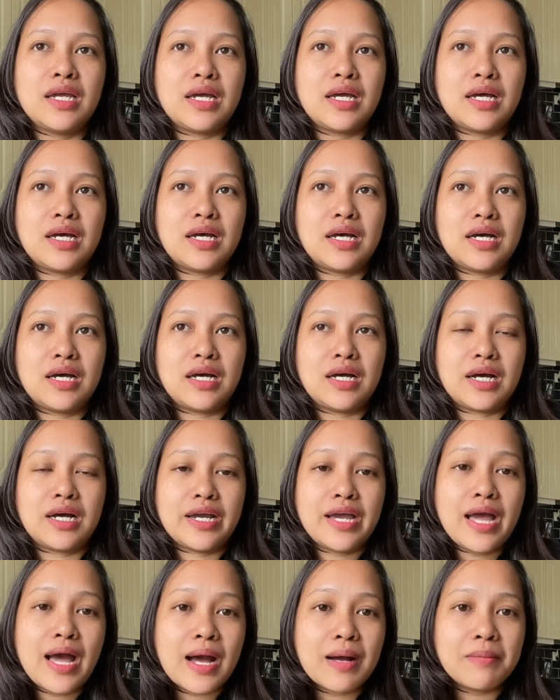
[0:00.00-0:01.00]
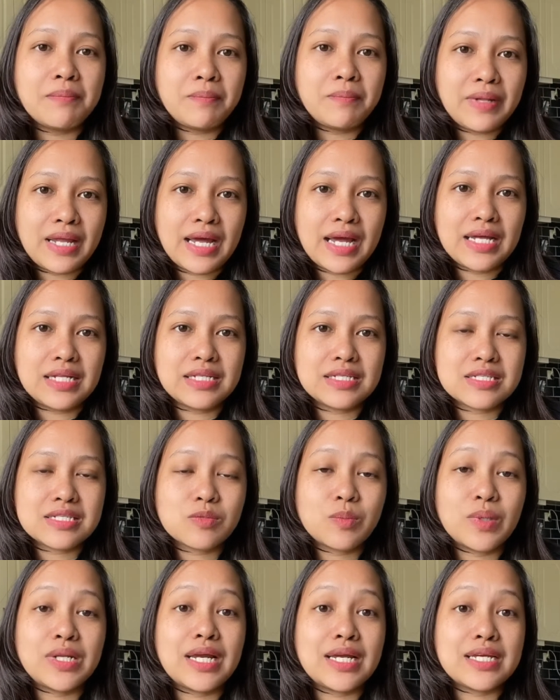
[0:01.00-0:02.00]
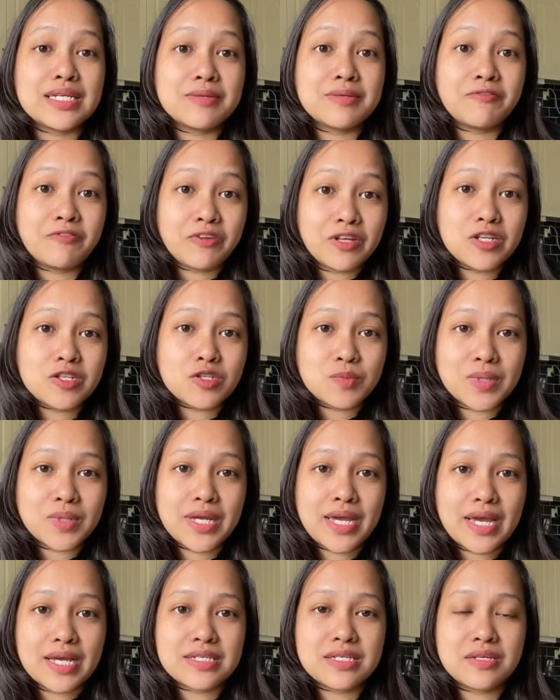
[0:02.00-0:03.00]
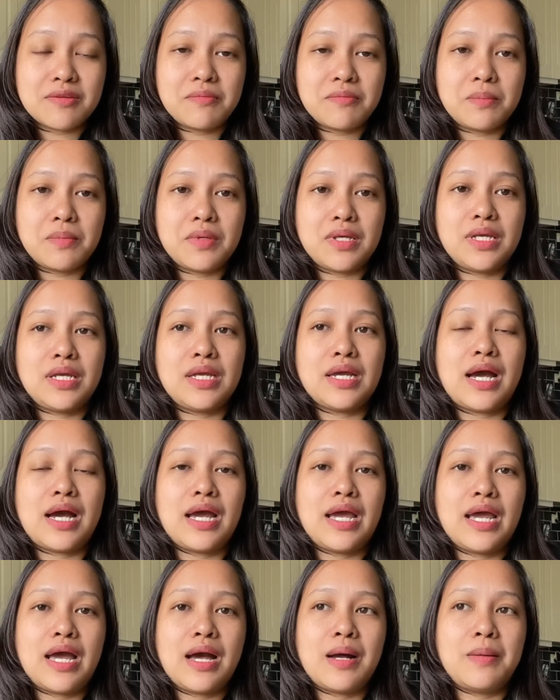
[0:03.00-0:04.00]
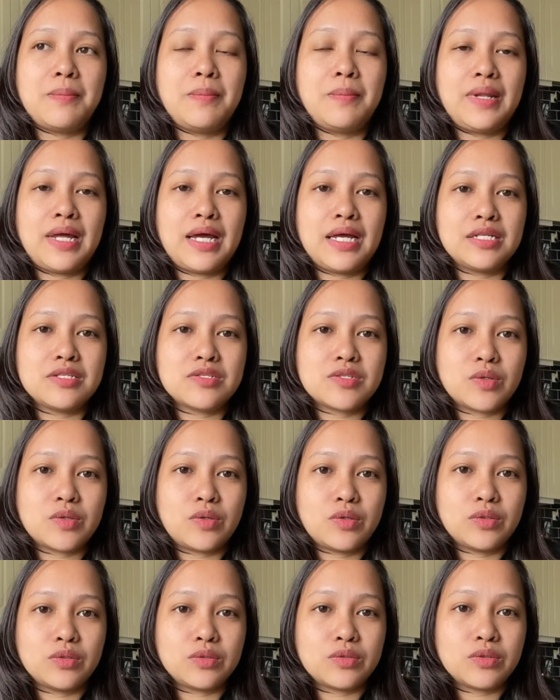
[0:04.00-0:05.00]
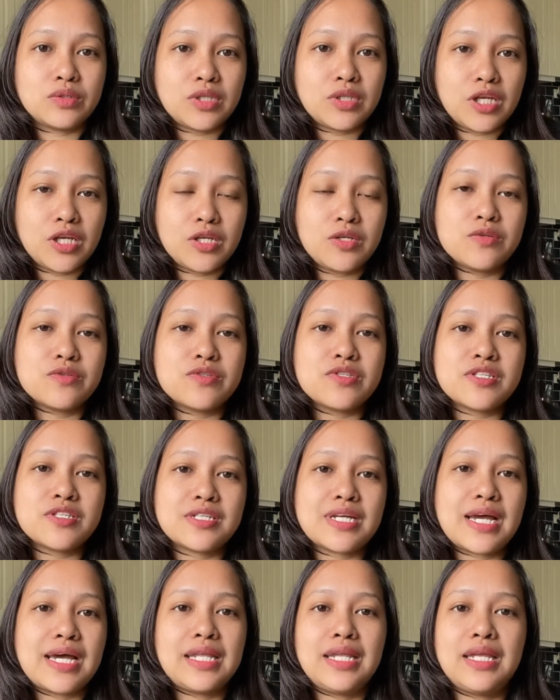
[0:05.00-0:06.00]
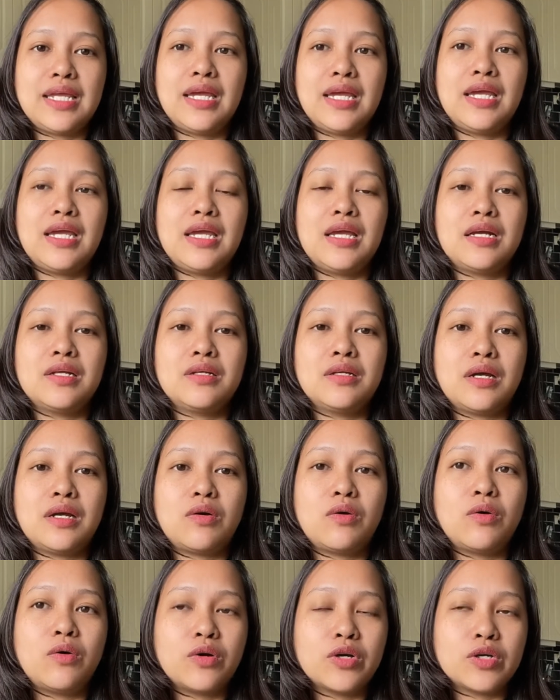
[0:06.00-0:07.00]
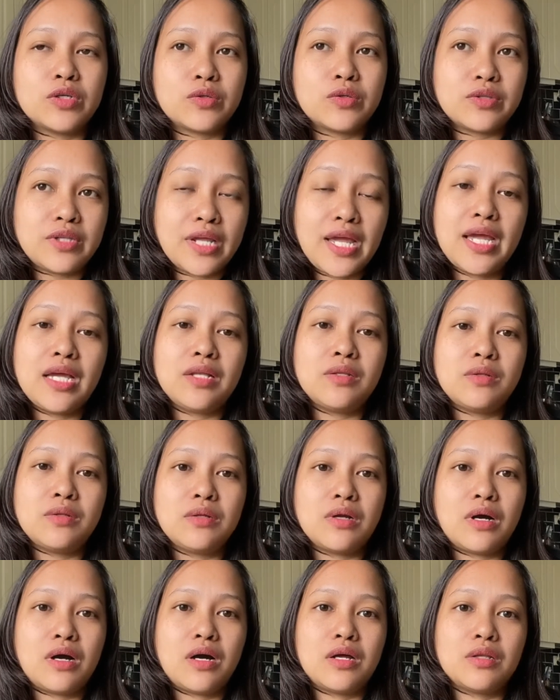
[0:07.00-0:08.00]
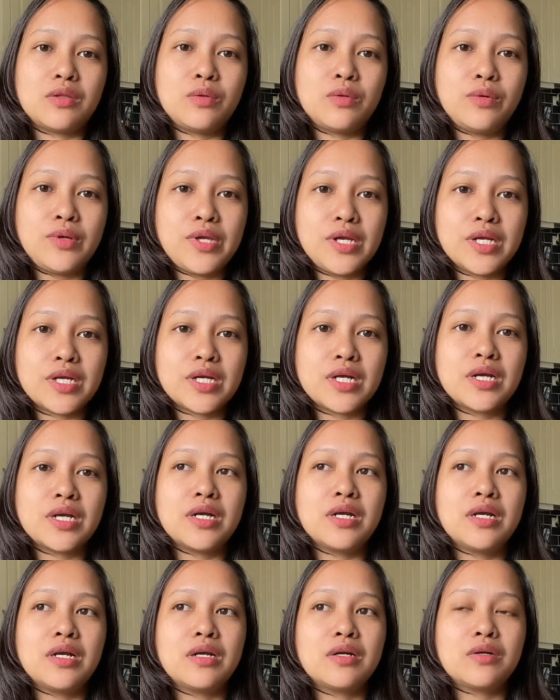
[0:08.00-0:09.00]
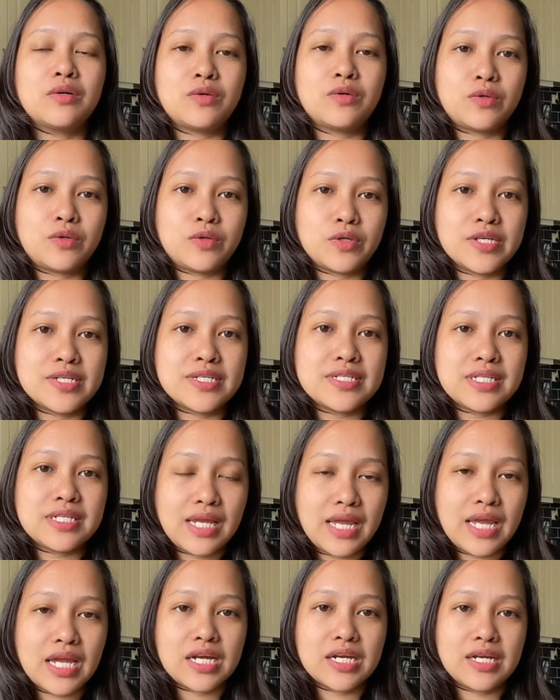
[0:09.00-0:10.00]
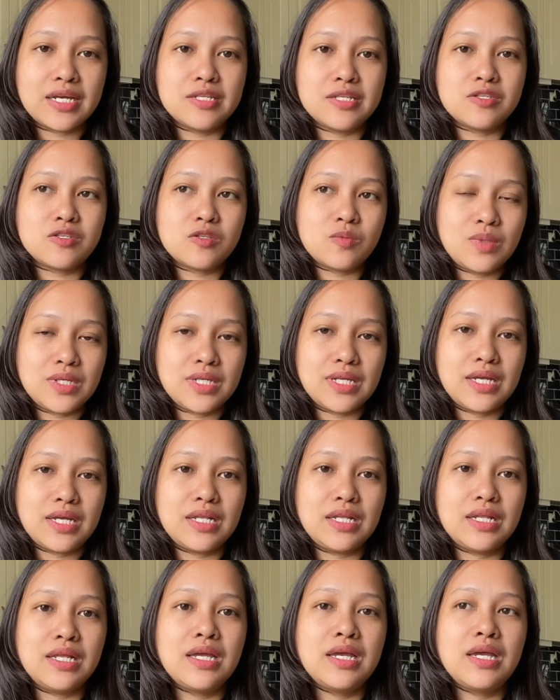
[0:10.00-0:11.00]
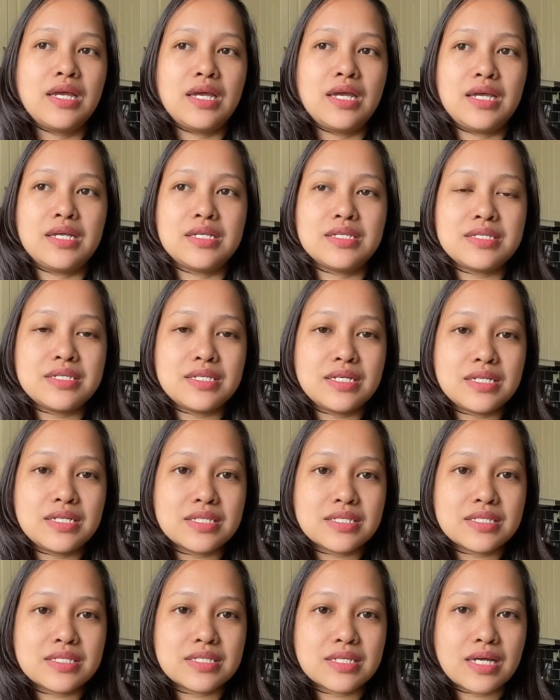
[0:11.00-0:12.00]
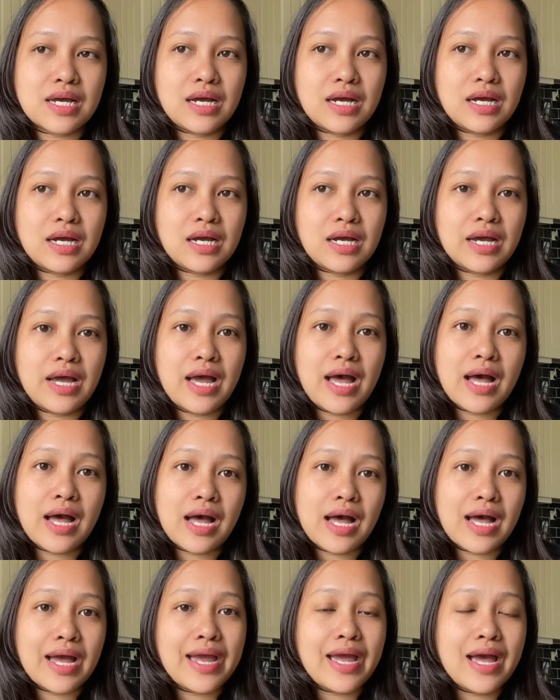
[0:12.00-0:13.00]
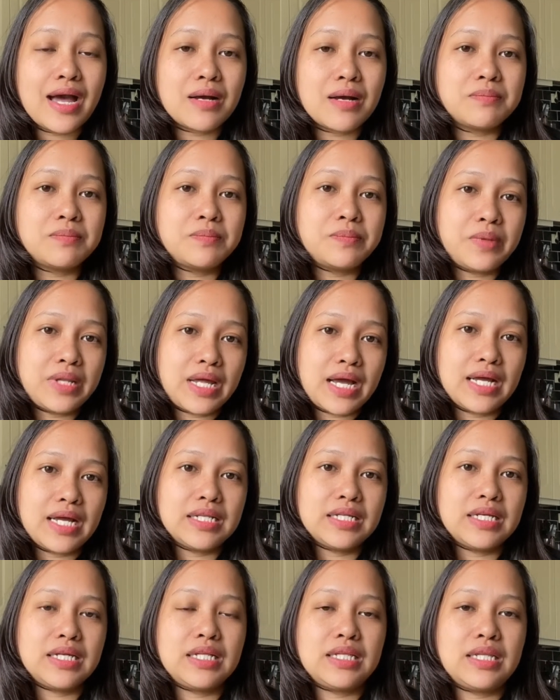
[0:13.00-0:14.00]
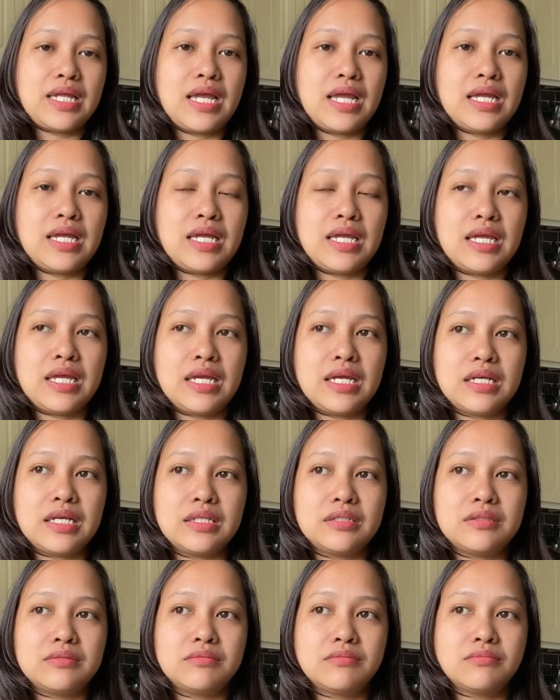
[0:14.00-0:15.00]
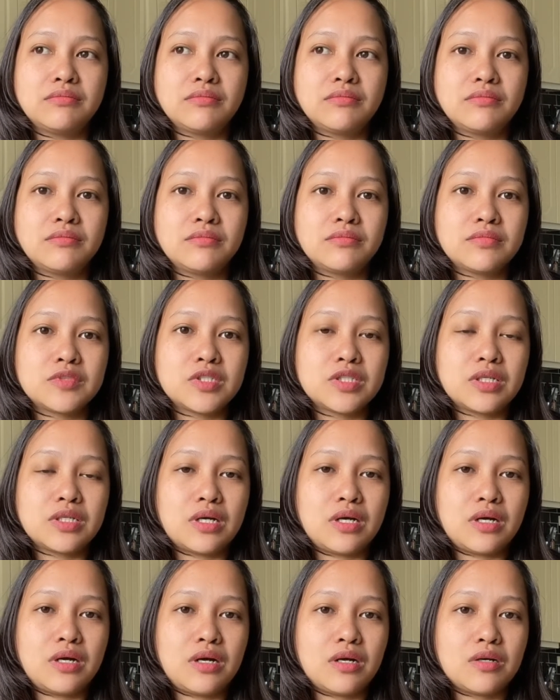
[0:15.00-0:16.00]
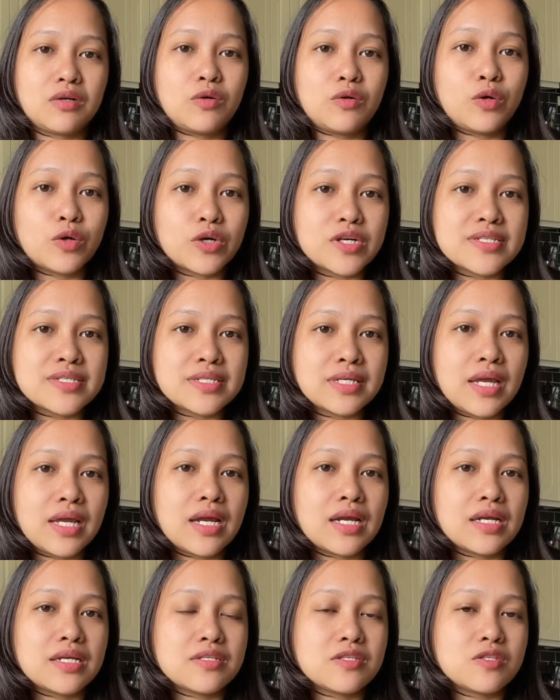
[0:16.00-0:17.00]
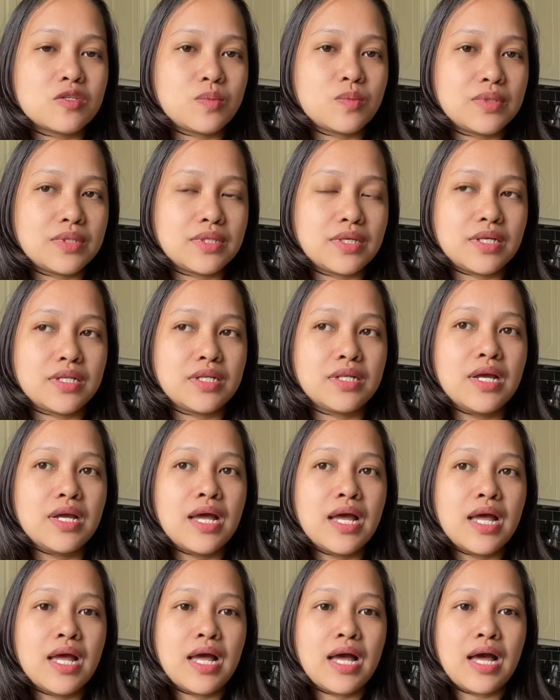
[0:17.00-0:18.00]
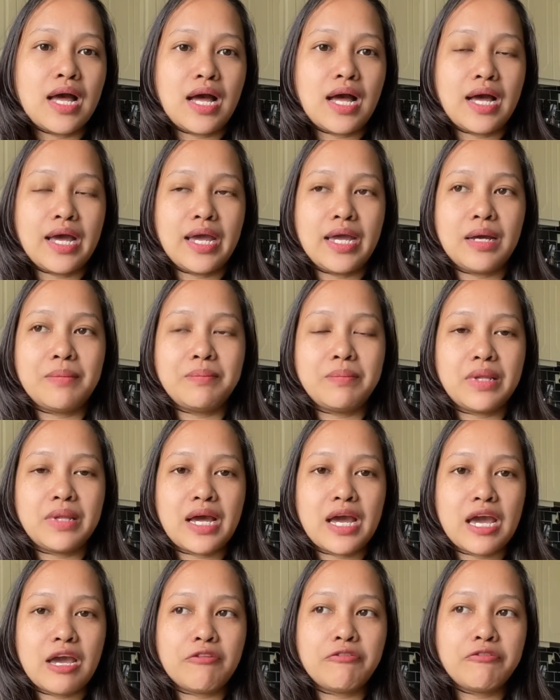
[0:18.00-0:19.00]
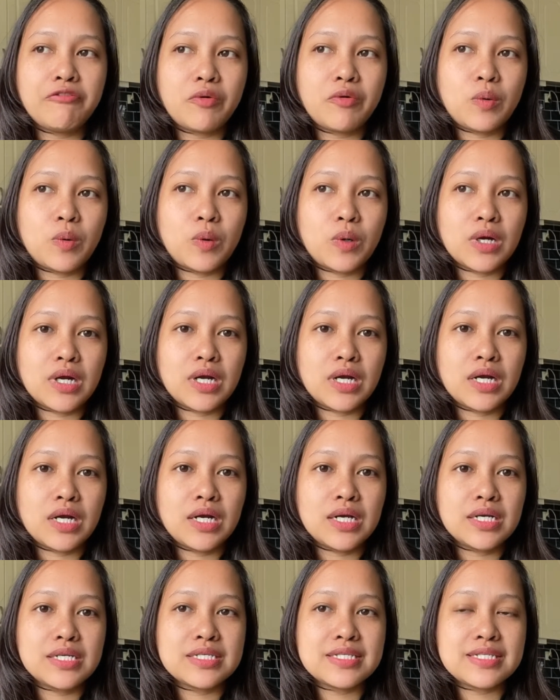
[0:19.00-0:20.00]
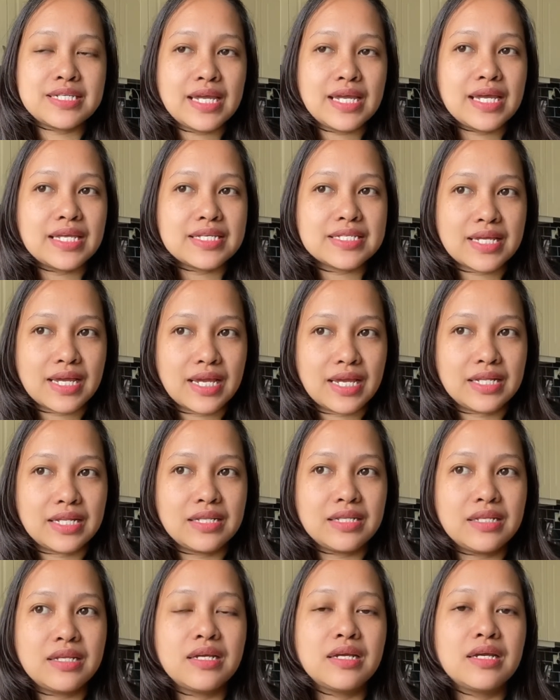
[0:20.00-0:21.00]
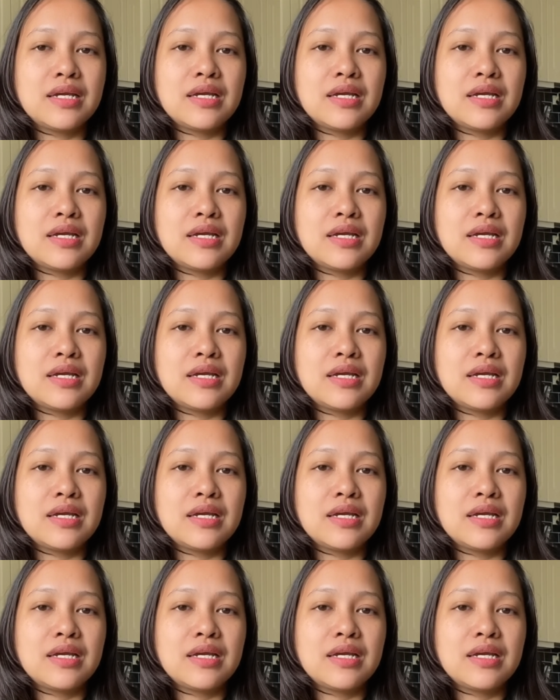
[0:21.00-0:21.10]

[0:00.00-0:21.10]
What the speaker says: I have plans. When I finish my SFE, I have plans on continuous studying or to take a two-year course here in Sweden. And since I have plan in taking a course here in Sweden, I apply for CSN